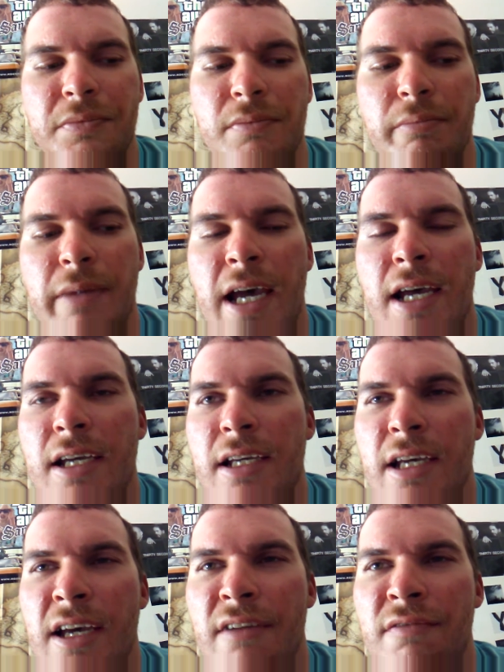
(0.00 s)
Matt
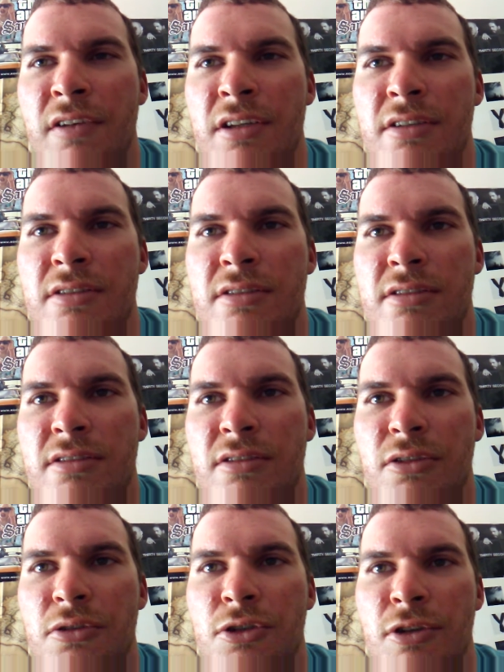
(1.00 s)
Heffy's
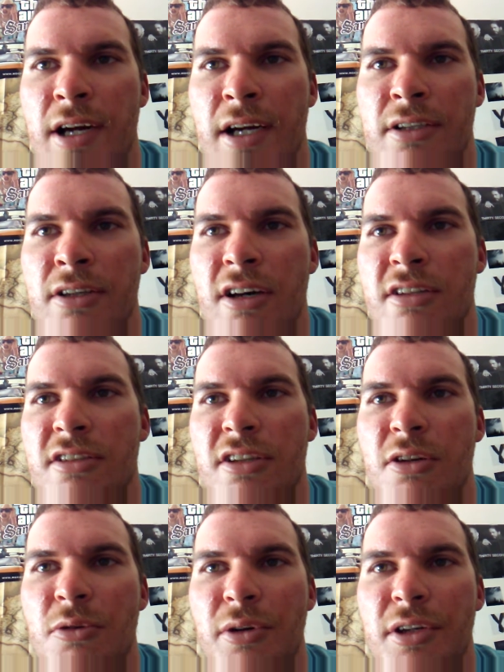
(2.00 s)
new track, Toss a
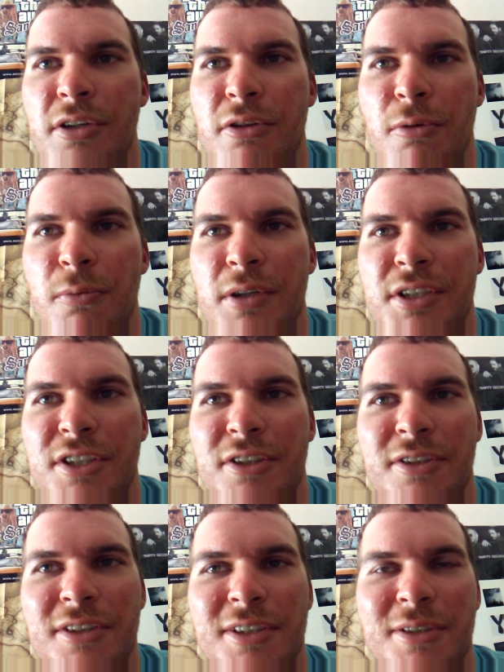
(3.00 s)
Coin to Your
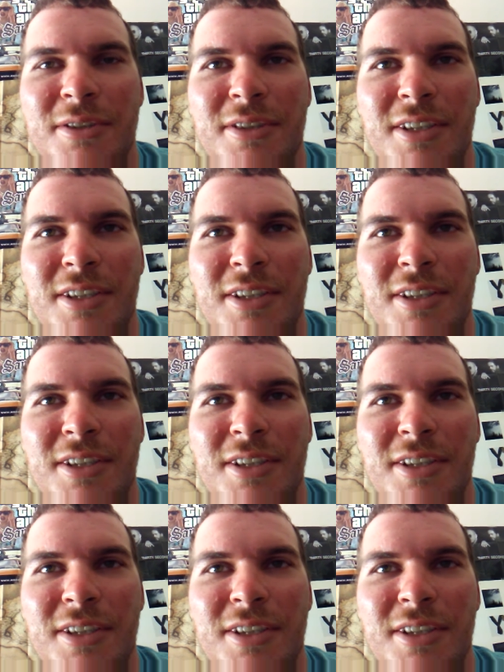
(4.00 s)
Witcher,